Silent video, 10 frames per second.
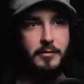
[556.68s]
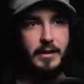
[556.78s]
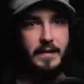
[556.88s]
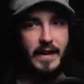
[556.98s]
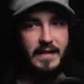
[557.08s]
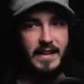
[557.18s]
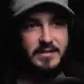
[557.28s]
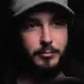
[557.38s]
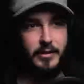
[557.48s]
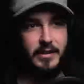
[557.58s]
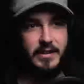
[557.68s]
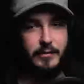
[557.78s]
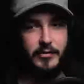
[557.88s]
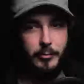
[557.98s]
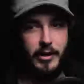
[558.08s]
You
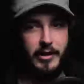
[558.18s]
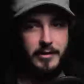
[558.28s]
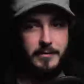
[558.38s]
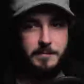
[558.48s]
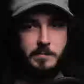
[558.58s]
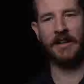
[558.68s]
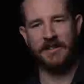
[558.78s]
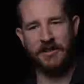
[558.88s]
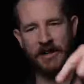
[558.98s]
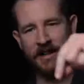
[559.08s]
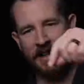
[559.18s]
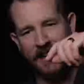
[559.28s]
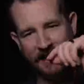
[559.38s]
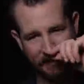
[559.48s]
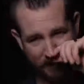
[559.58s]
see it broke on a straight line.